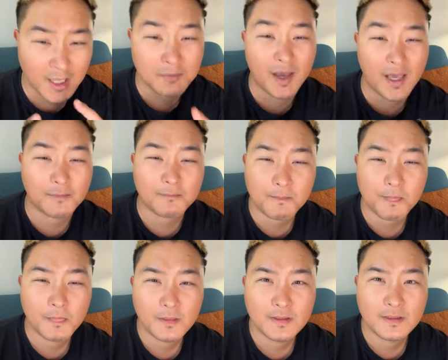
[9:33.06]
Amen.
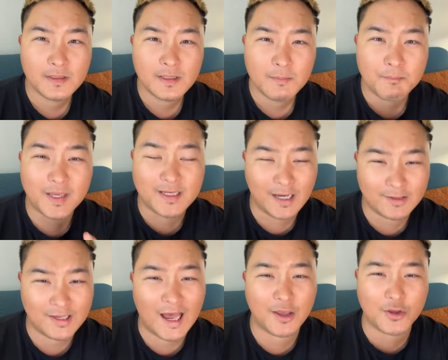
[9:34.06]

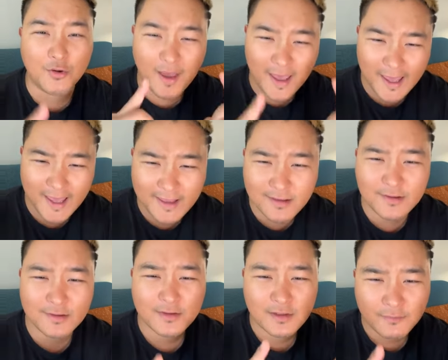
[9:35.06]
Because how you
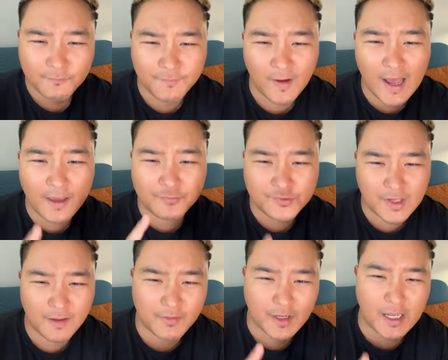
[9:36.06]
end
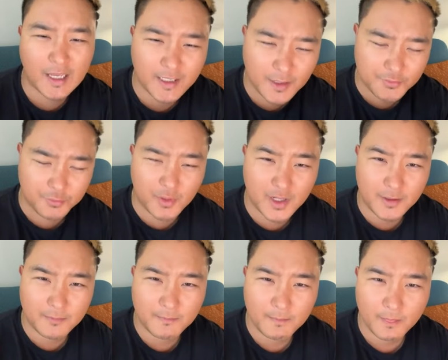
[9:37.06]

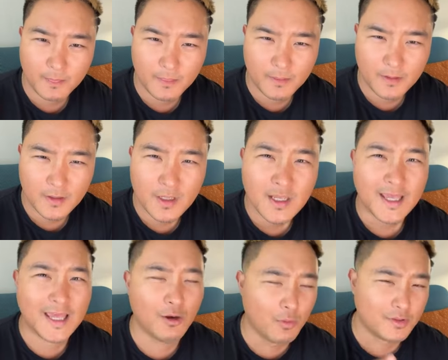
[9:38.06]
5783
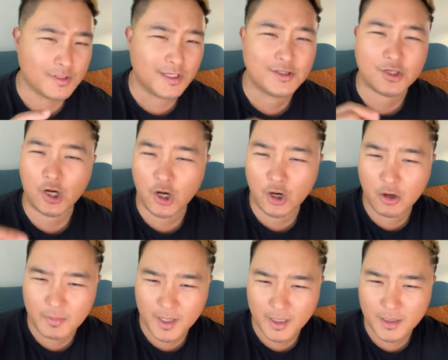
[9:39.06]
it will
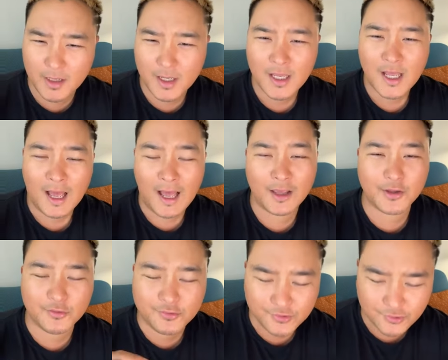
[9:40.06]
determine how
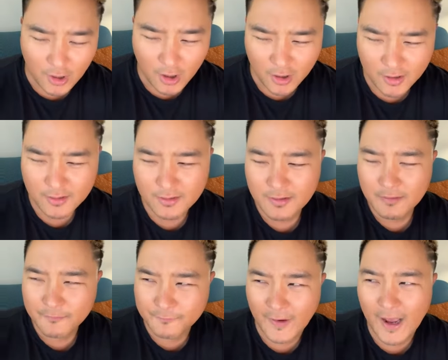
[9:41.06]
you start
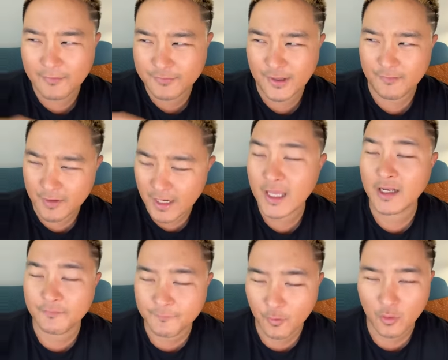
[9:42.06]

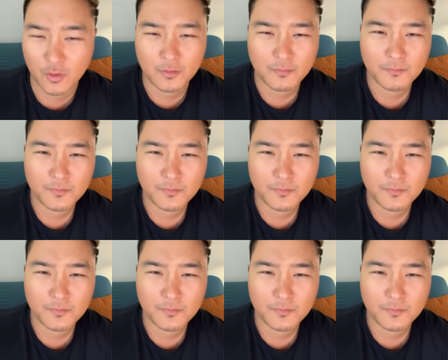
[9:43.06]
5784.